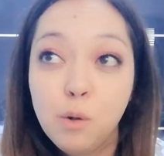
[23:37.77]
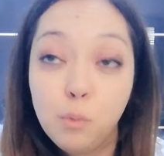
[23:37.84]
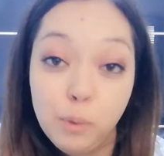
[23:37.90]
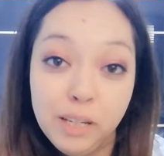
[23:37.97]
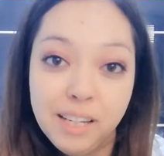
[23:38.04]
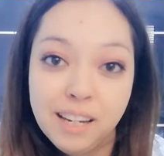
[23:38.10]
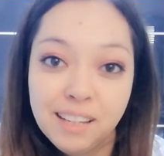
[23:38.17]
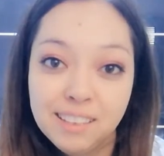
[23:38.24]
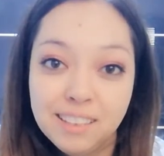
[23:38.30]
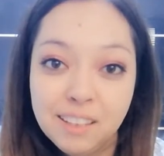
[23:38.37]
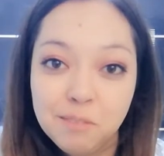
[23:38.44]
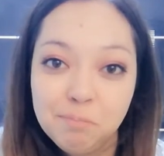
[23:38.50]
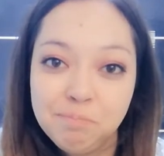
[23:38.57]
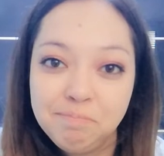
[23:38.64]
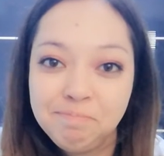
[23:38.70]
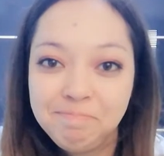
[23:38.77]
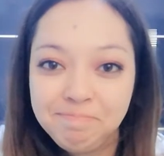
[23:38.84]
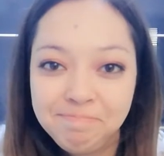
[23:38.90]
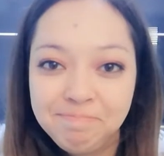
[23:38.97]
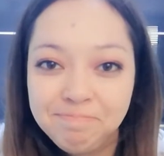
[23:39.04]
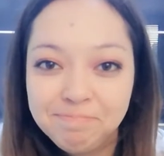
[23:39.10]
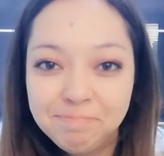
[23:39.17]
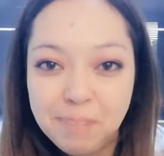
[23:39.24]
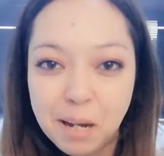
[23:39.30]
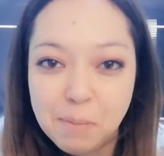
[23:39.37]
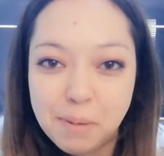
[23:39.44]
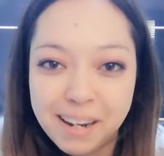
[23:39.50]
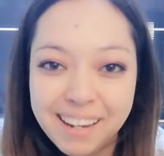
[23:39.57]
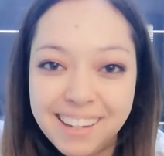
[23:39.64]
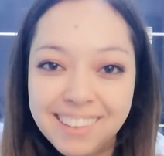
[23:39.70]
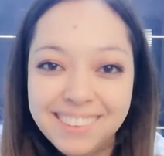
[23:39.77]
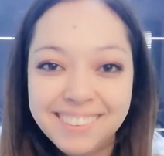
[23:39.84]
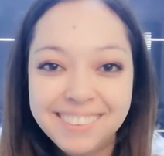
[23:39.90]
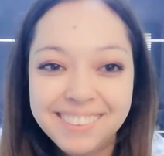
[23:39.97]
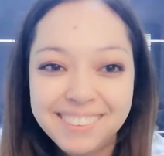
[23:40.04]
weekend. Bye bye.